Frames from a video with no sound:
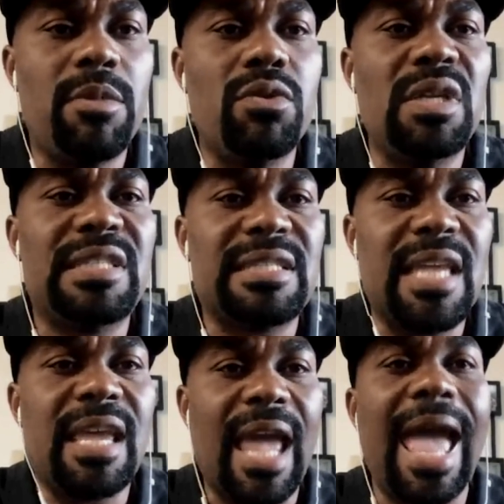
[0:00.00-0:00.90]
You need to
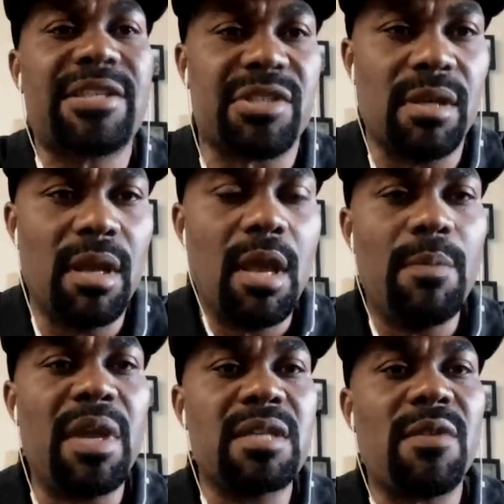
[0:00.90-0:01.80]
take action,
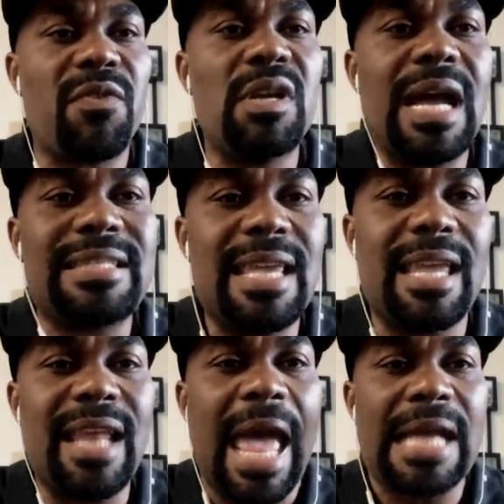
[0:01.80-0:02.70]
because if you're not
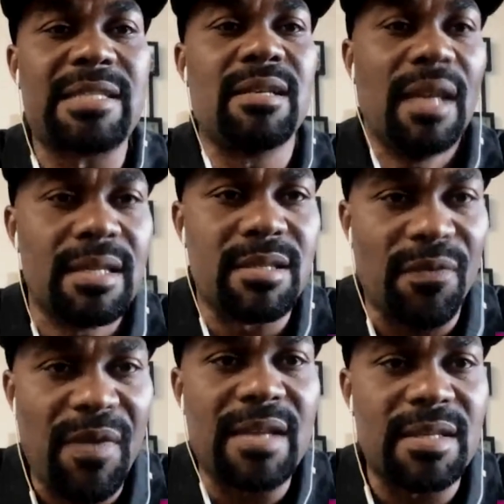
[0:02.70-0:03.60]
taking action, it's a
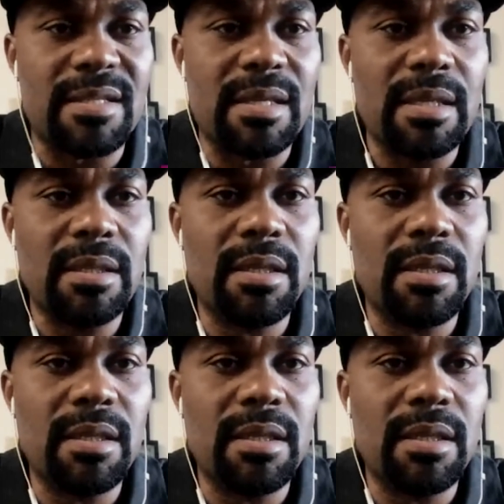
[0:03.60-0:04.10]
fantasy.